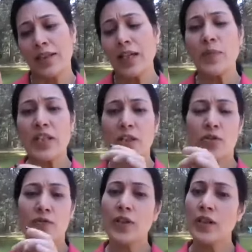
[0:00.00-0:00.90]
segments in
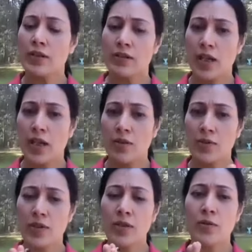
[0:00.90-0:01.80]
your finger to
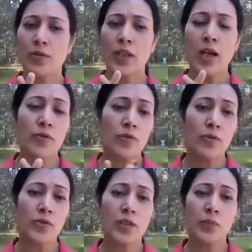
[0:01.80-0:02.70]
count. So now, of
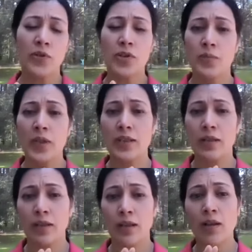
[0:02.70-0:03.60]
course, computers makes
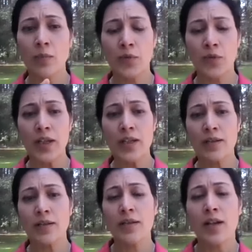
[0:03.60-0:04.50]
it a lot more
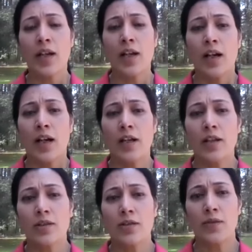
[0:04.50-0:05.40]
easier
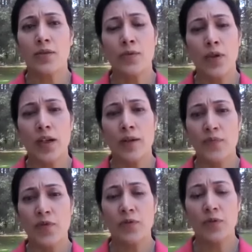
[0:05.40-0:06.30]
to
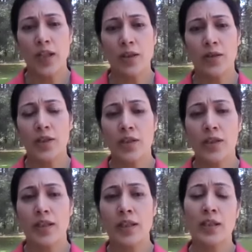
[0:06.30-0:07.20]
do calculations.
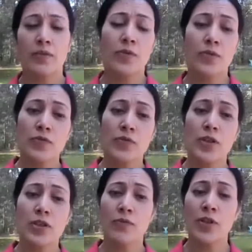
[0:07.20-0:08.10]
And then, of course,
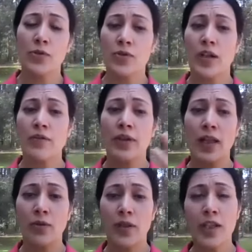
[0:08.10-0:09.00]
we used to have
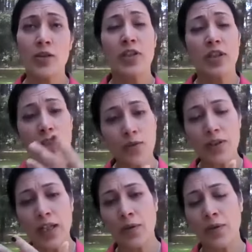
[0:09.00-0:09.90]
calculators. We still
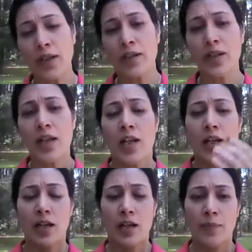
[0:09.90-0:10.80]
use calculators,
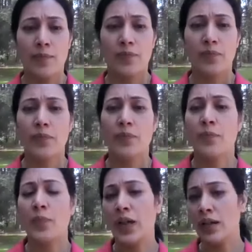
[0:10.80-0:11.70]

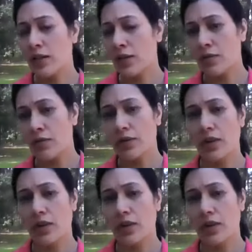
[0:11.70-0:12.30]
but